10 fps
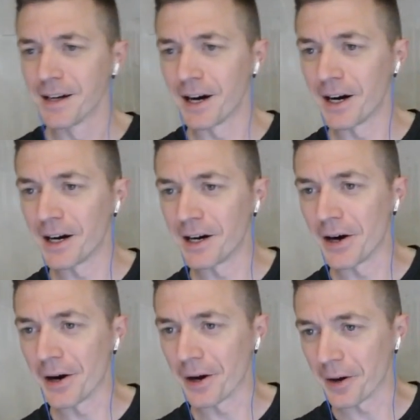
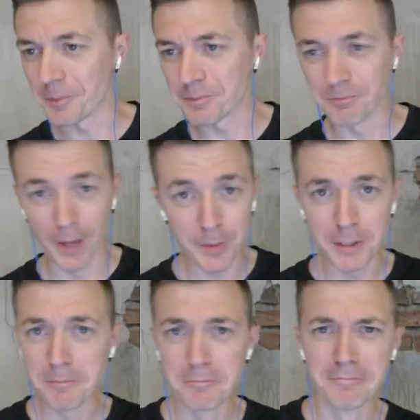
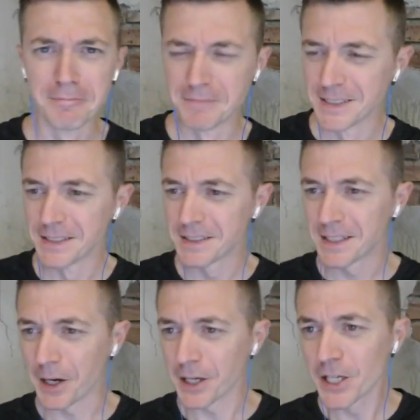Maybe.
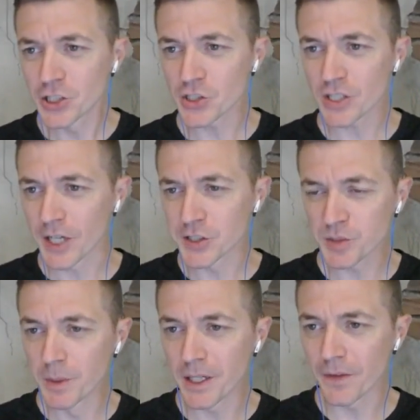He just had submitted